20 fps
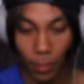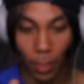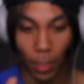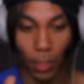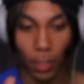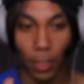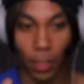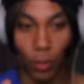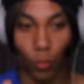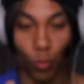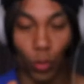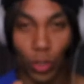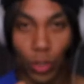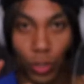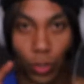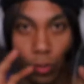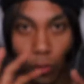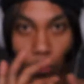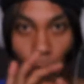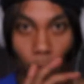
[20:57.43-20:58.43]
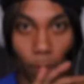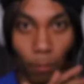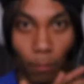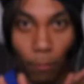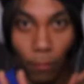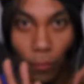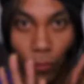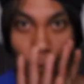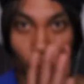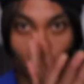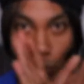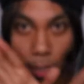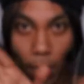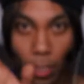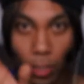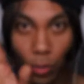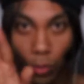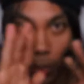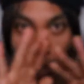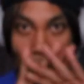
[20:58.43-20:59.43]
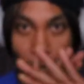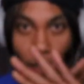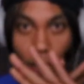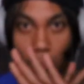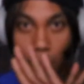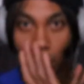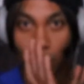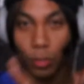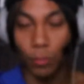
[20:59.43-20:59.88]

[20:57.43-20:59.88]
and then once you fuse that together,